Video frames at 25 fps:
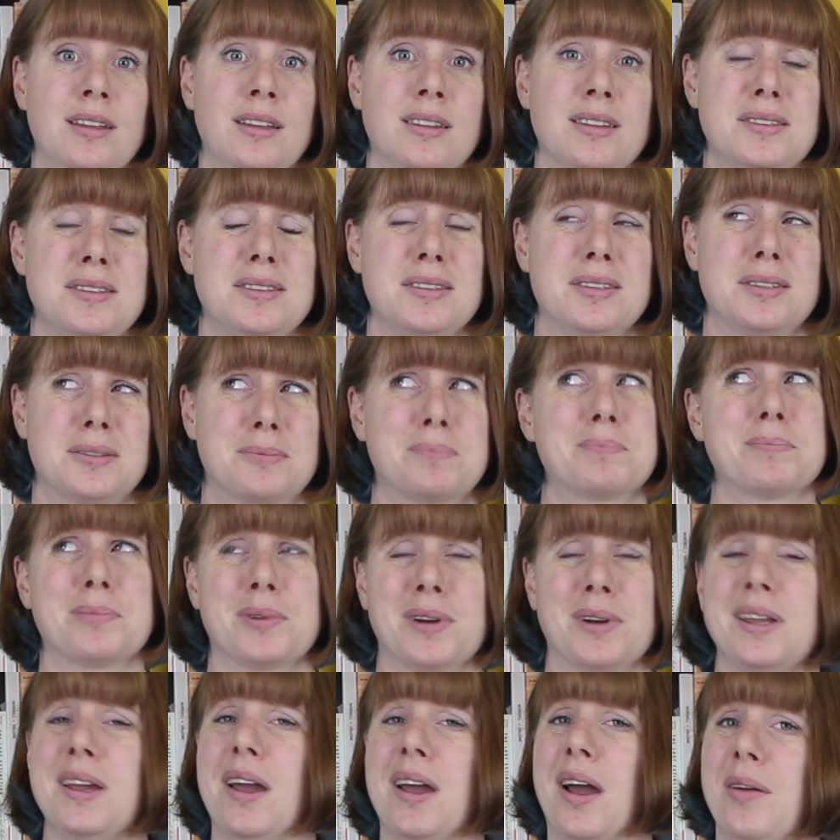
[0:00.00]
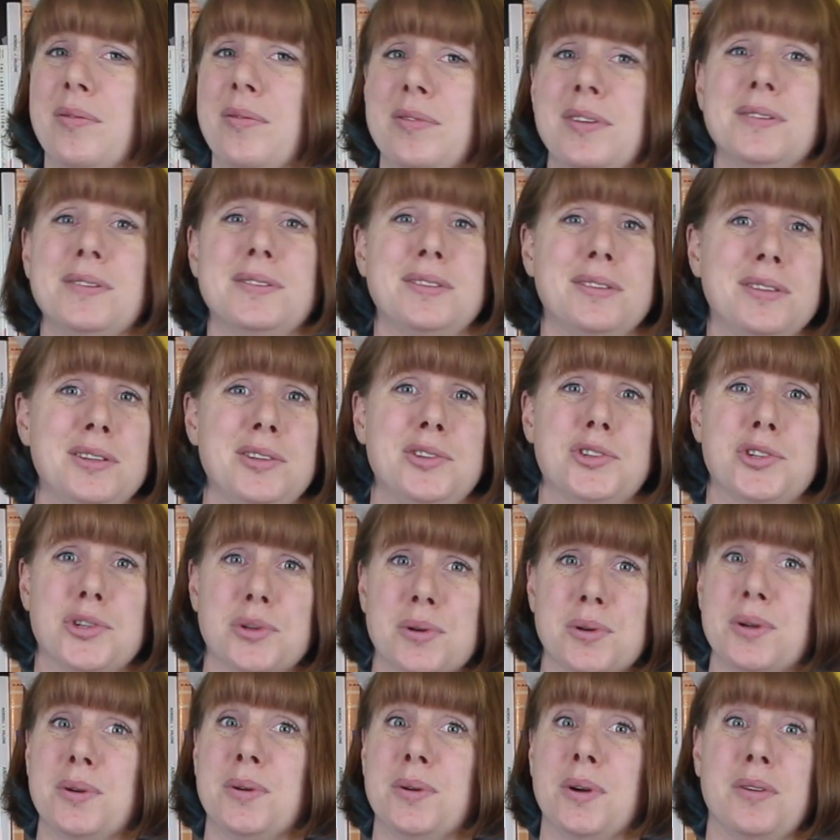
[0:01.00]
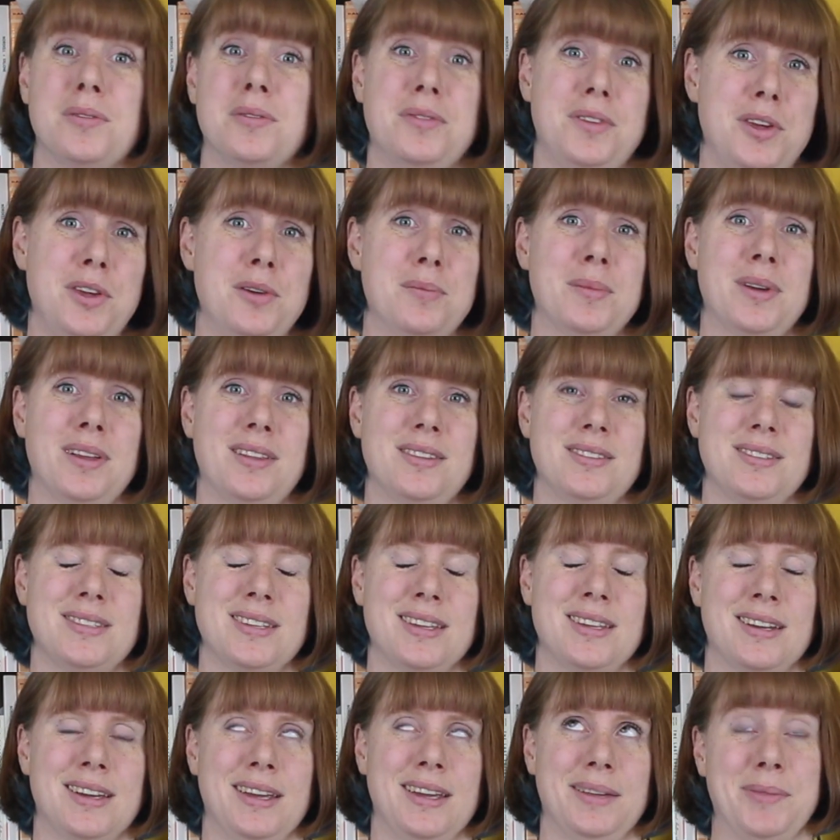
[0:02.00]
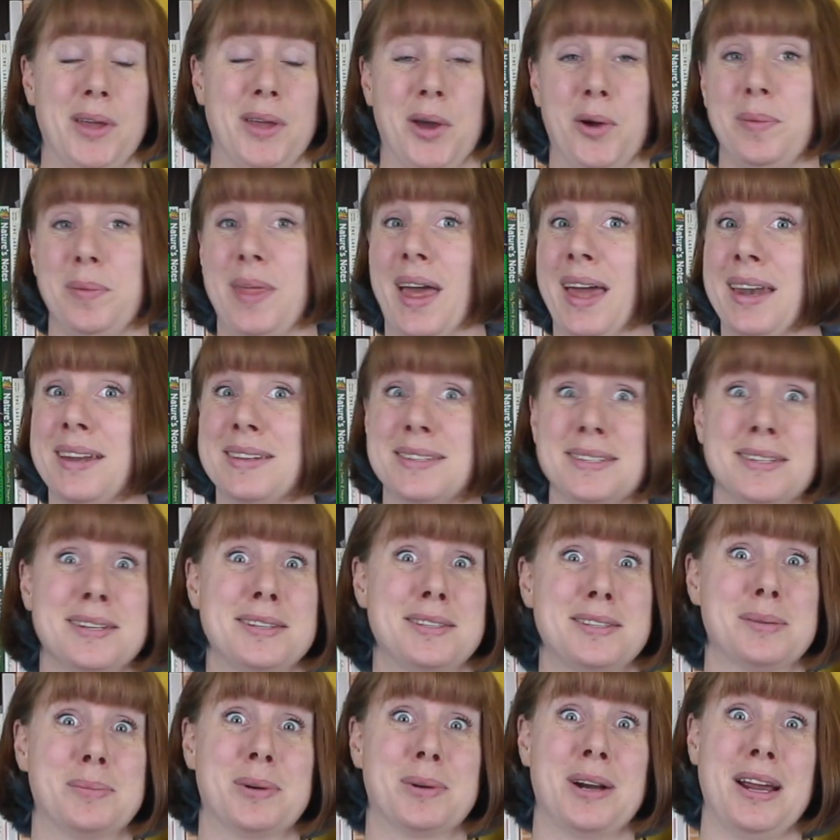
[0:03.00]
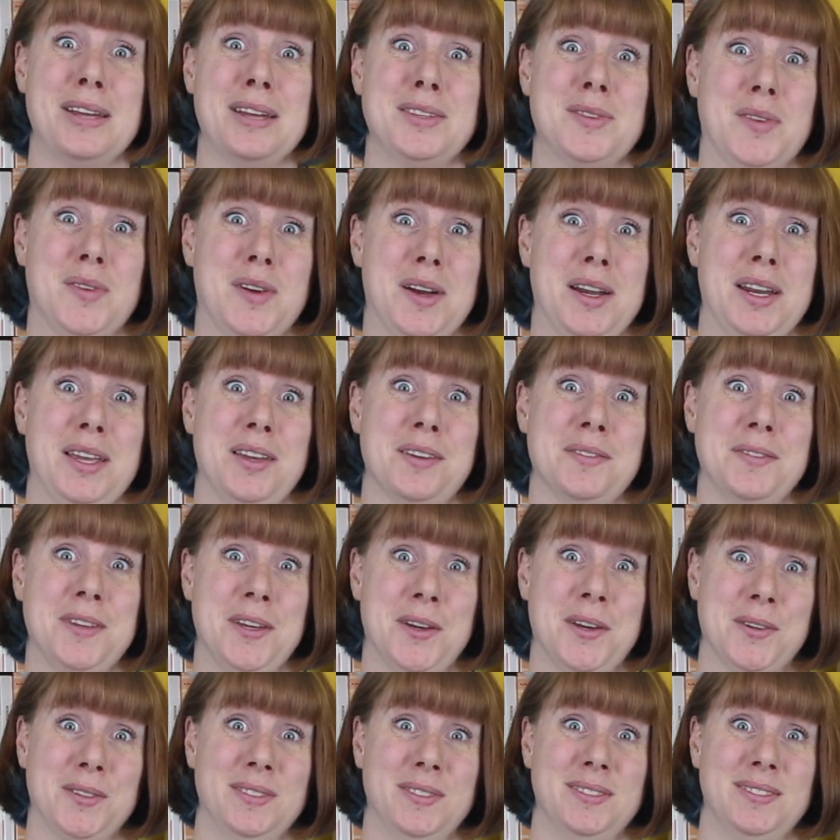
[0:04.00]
This is pretty obviously true of humans, and I hope that isn't a surprise for any of you.